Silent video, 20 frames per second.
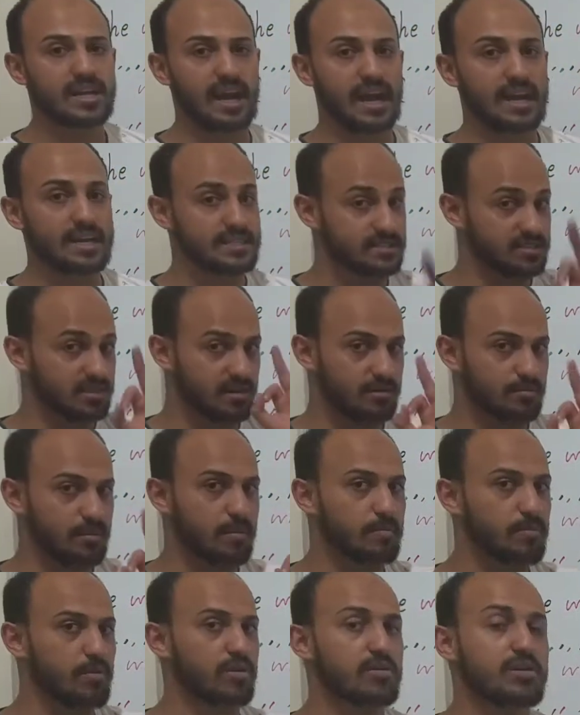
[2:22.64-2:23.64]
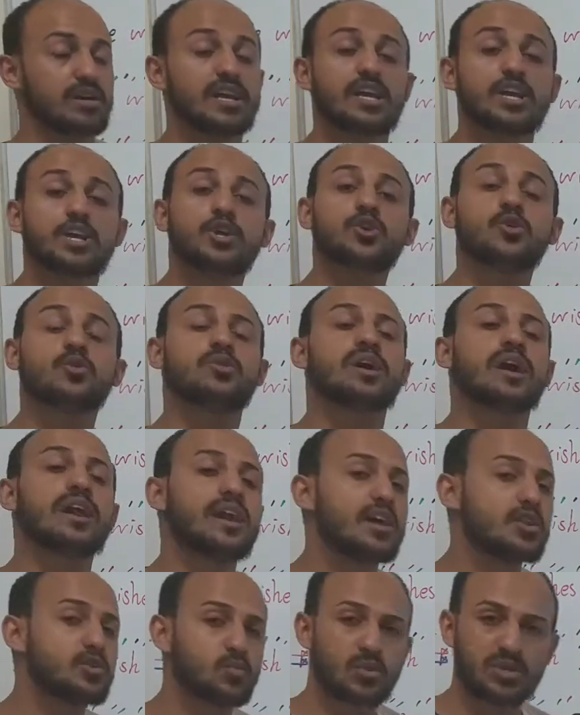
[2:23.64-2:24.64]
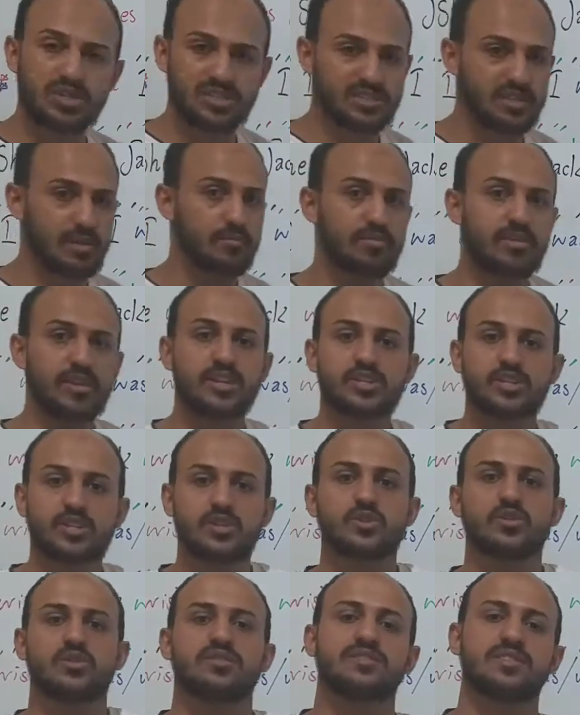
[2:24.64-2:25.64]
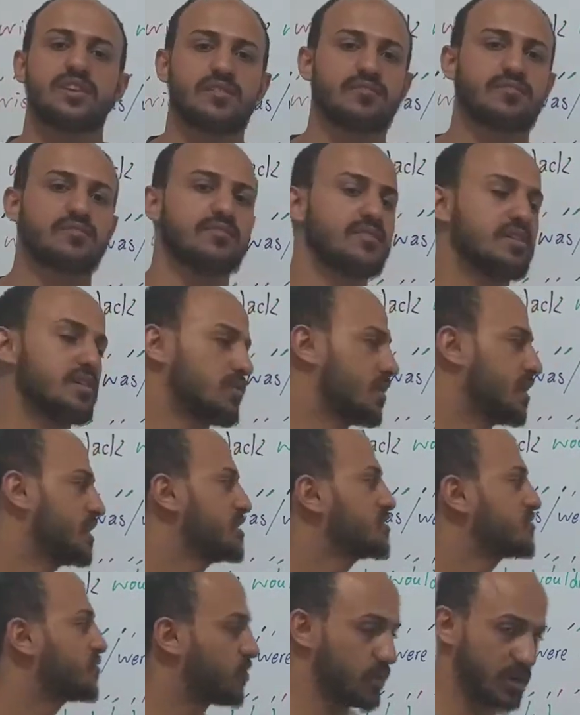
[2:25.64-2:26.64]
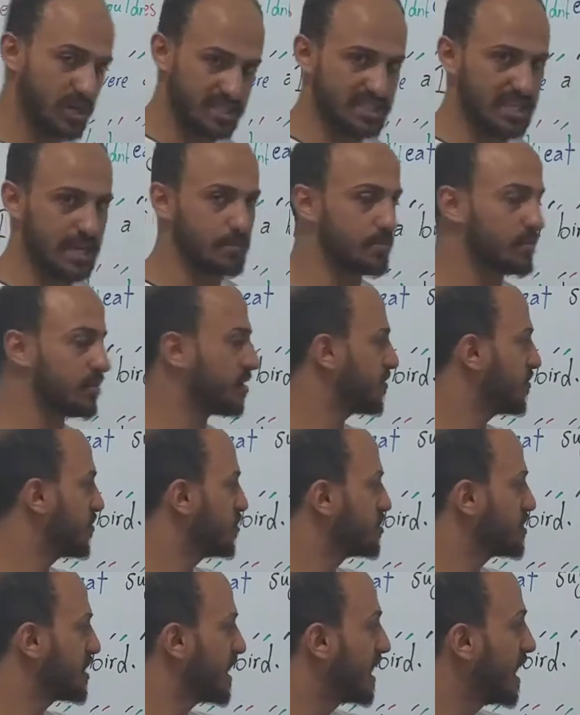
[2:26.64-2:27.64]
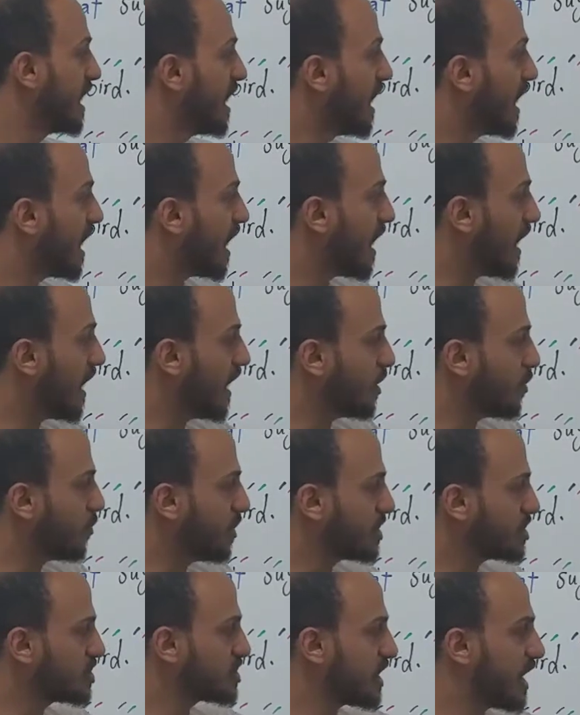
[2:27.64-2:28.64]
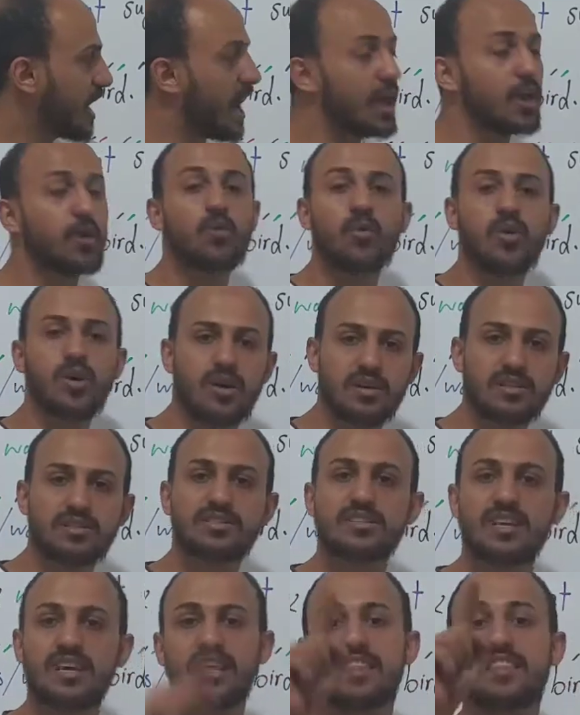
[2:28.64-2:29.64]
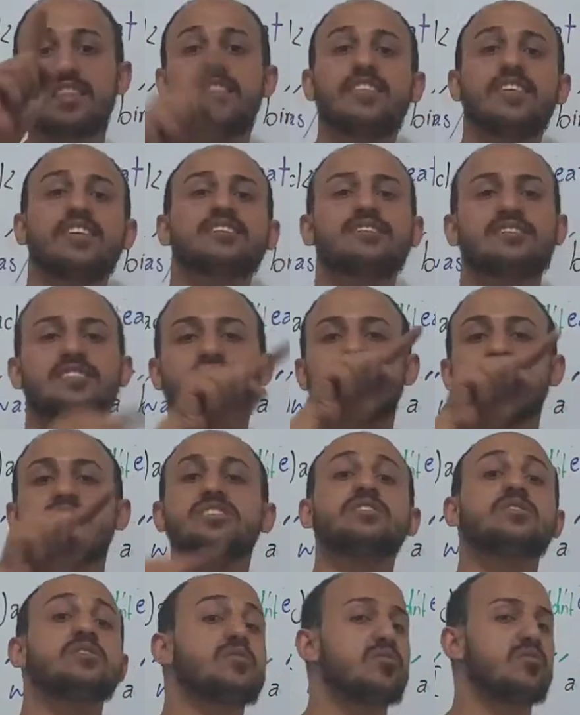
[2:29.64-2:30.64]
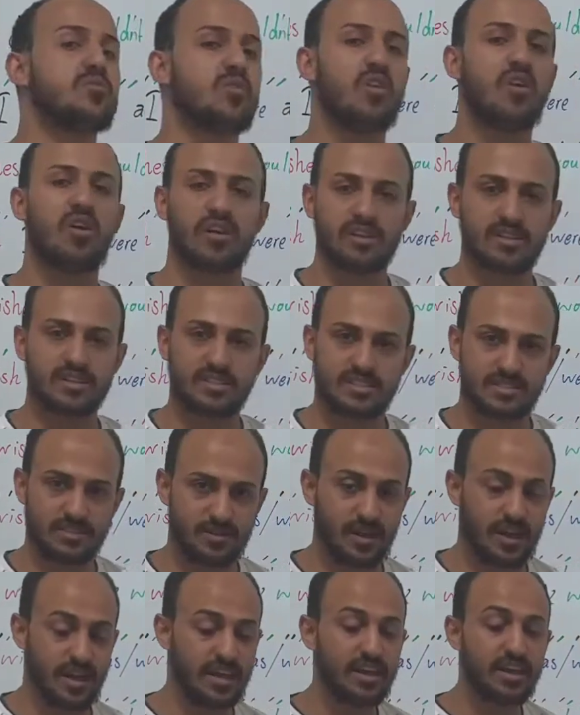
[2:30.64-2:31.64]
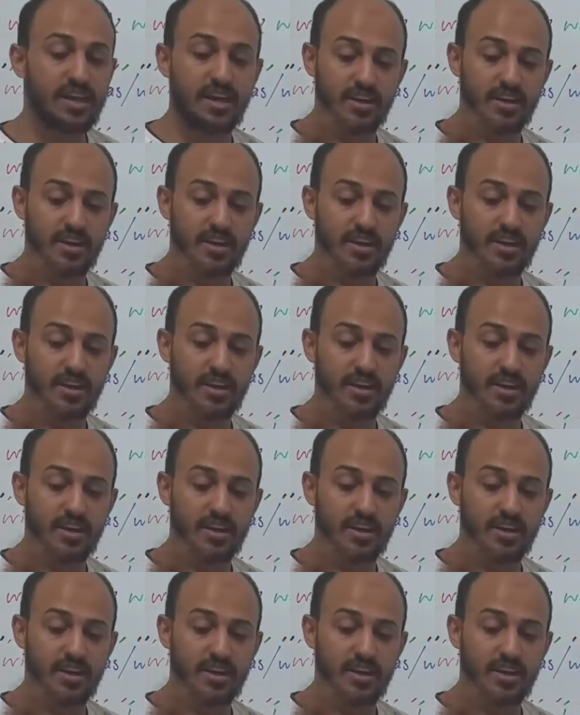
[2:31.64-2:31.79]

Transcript: guys, remember, you cannot wish something to yourself, all right? For example, if you say, I wish I would, this is wrong, okay?